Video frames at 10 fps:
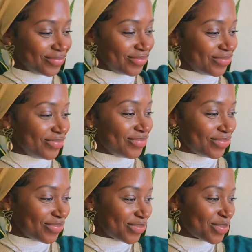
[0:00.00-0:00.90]

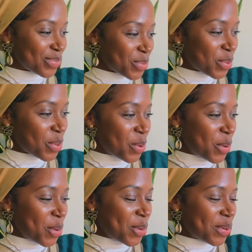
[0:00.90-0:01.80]

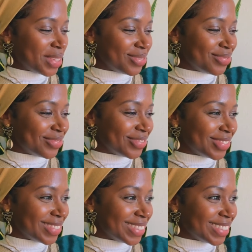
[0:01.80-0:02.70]

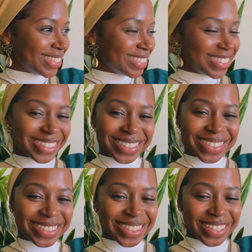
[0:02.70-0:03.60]

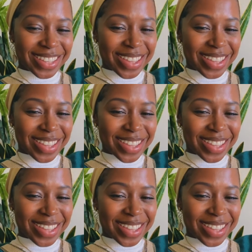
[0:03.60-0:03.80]
(silence)